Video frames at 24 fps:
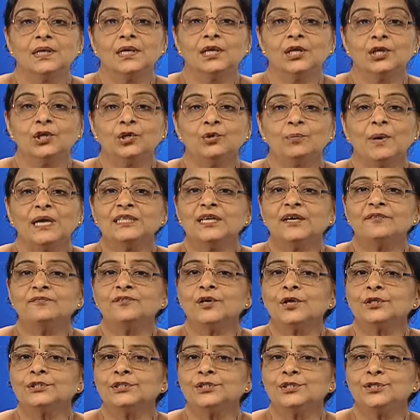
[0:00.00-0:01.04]
You might have
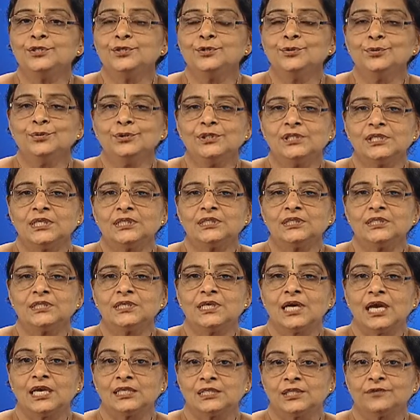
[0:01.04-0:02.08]
not used it
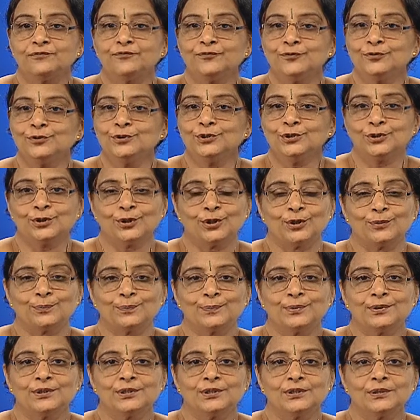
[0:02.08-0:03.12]
as a food
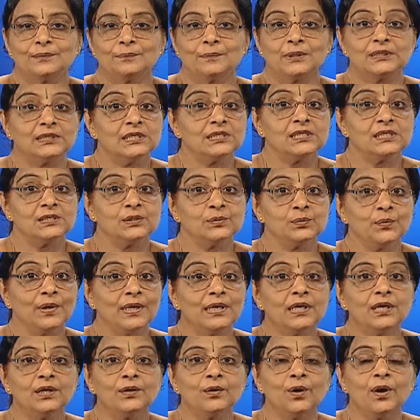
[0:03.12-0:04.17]
crop, but this is
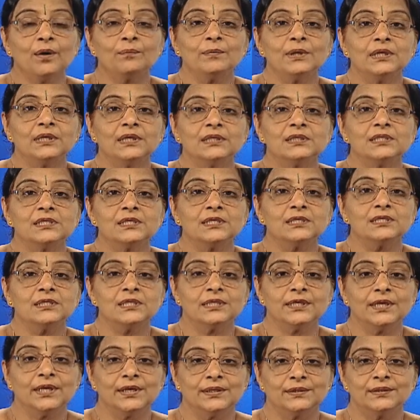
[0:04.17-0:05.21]
very common in
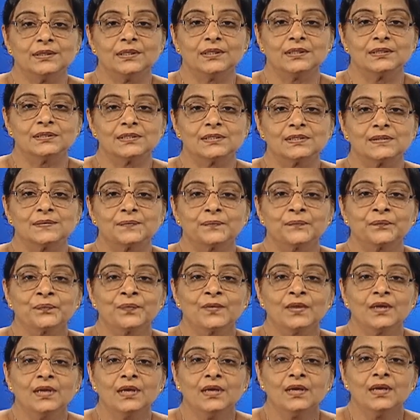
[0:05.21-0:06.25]
certain areas.
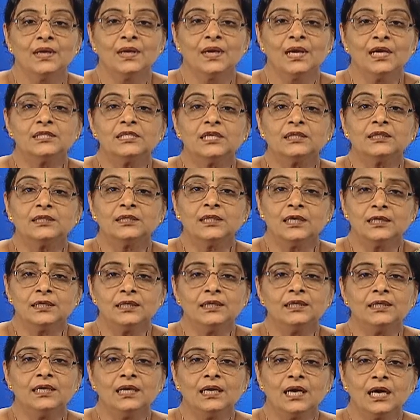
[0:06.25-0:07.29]
It is the
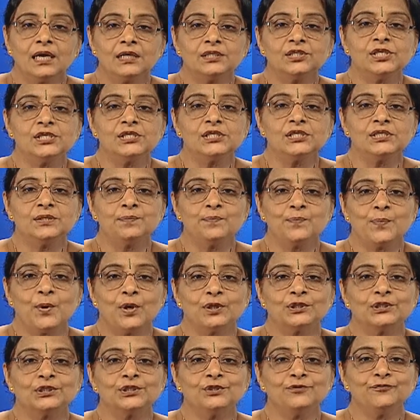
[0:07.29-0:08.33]
third largest
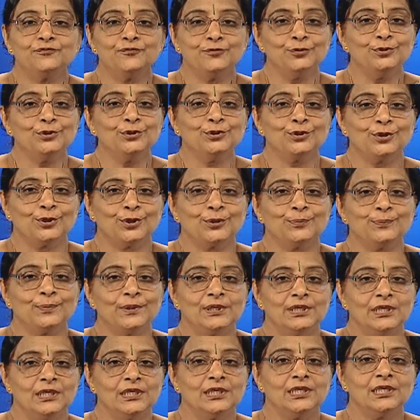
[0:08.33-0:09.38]
important food crop
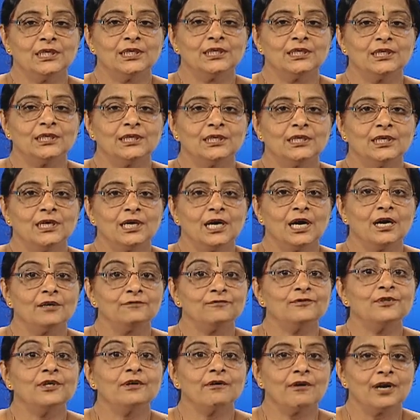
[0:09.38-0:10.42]
in India
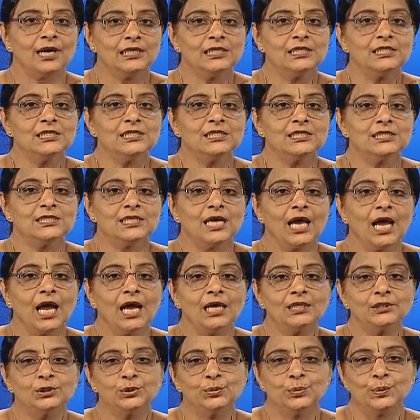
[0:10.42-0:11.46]
after rice
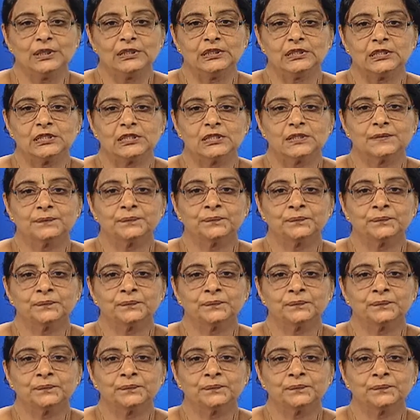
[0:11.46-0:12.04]
and wheat.